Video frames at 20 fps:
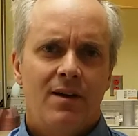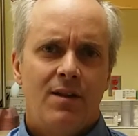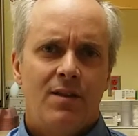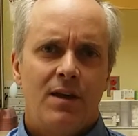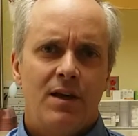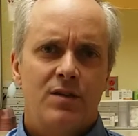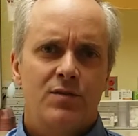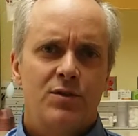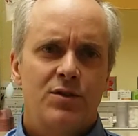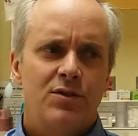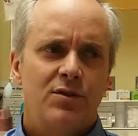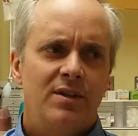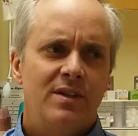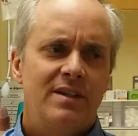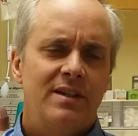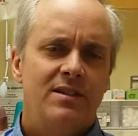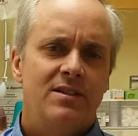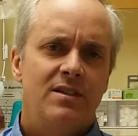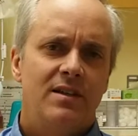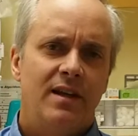Thanks for tuning
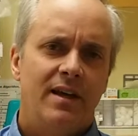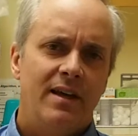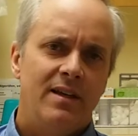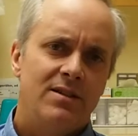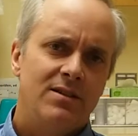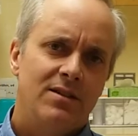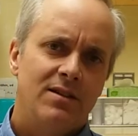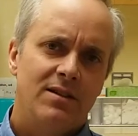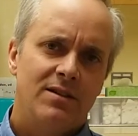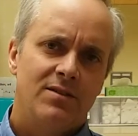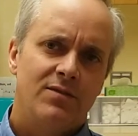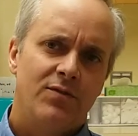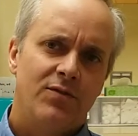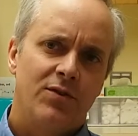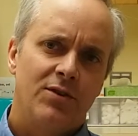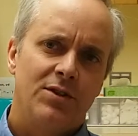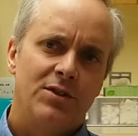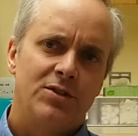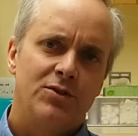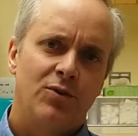in today
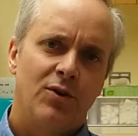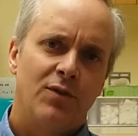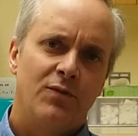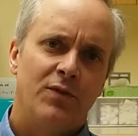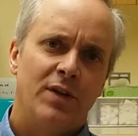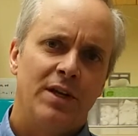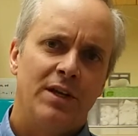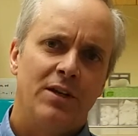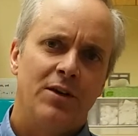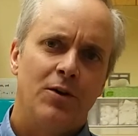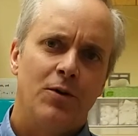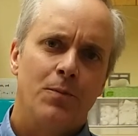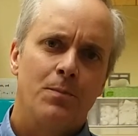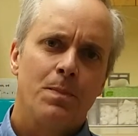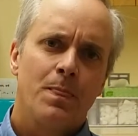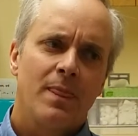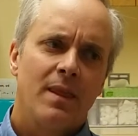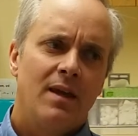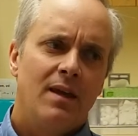for this short video.